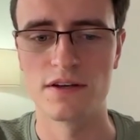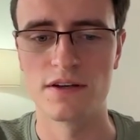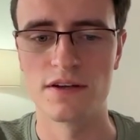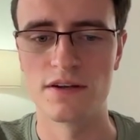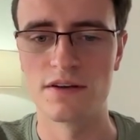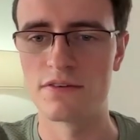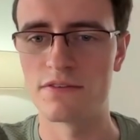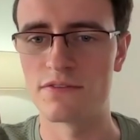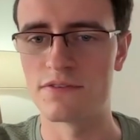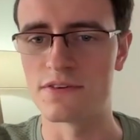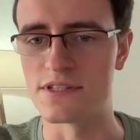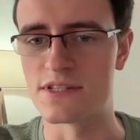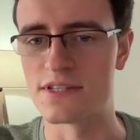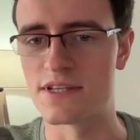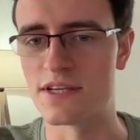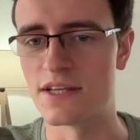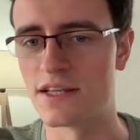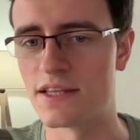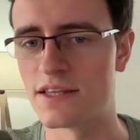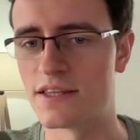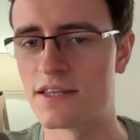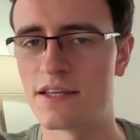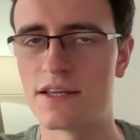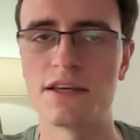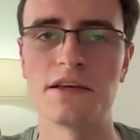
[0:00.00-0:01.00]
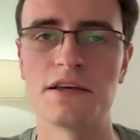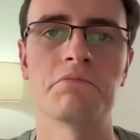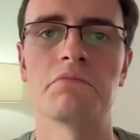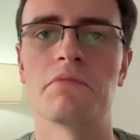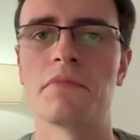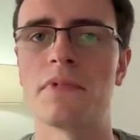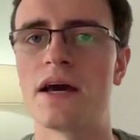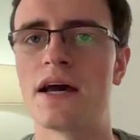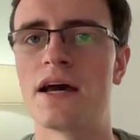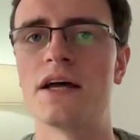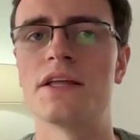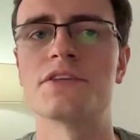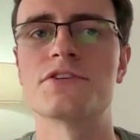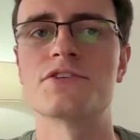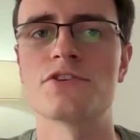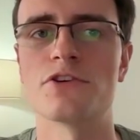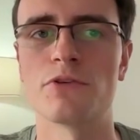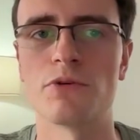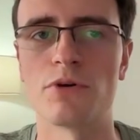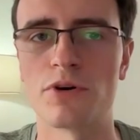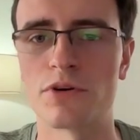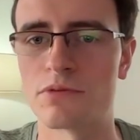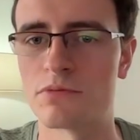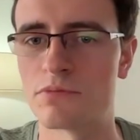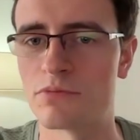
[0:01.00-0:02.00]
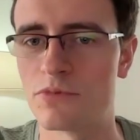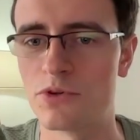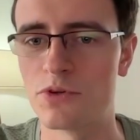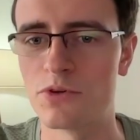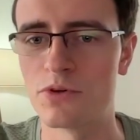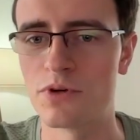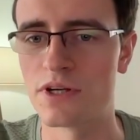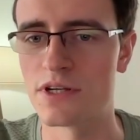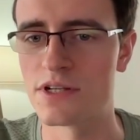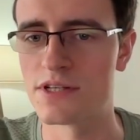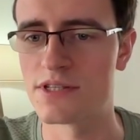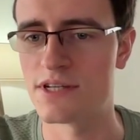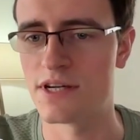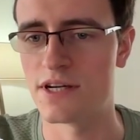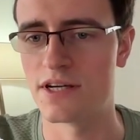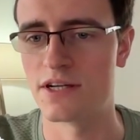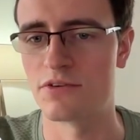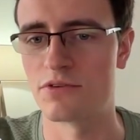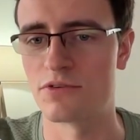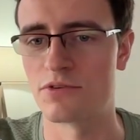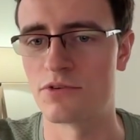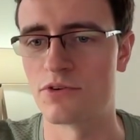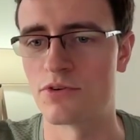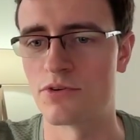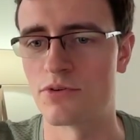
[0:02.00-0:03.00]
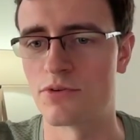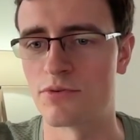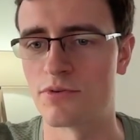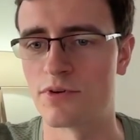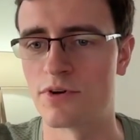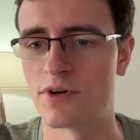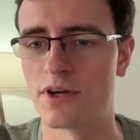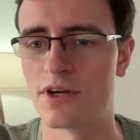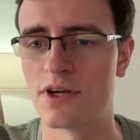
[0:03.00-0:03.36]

facility, and so on. You can decide on your own.